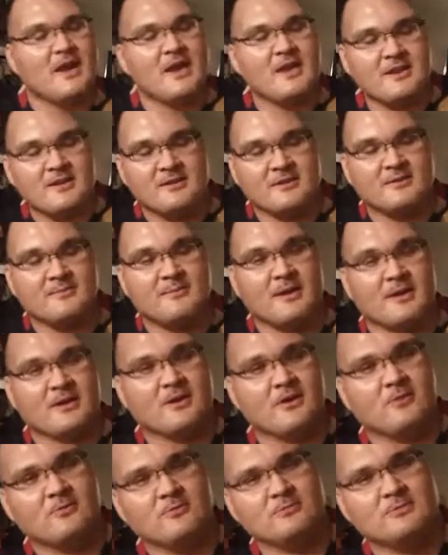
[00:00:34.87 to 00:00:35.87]
and him
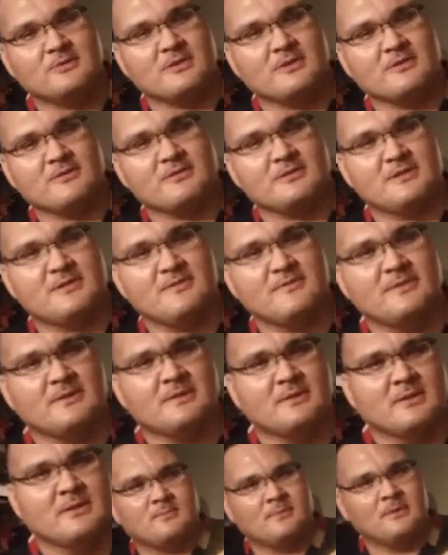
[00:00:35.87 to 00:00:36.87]
at GoTarryn TV.